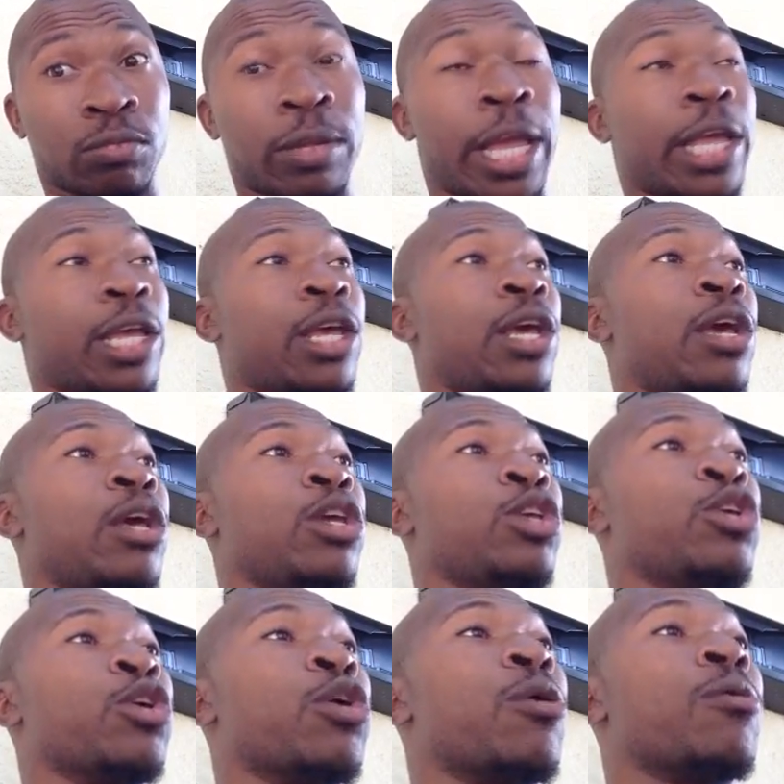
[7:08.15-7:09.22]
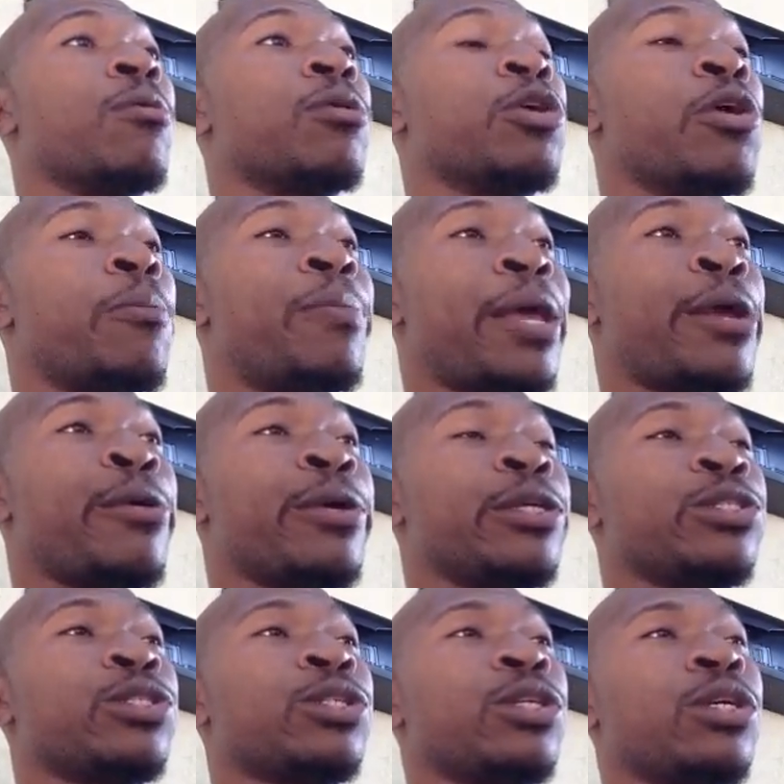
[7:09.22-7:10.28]
That your
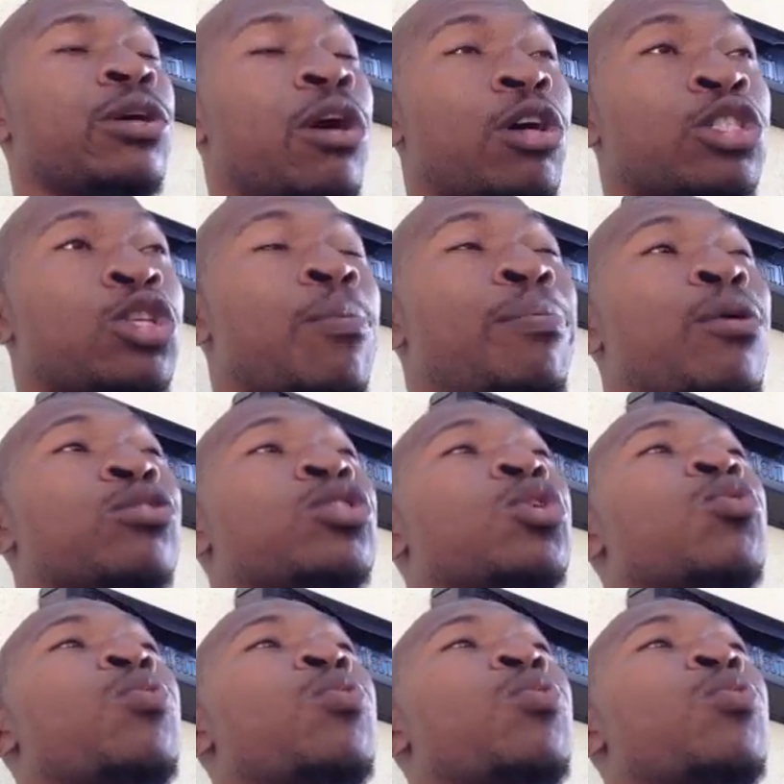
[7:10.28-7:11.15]
parents are supposed to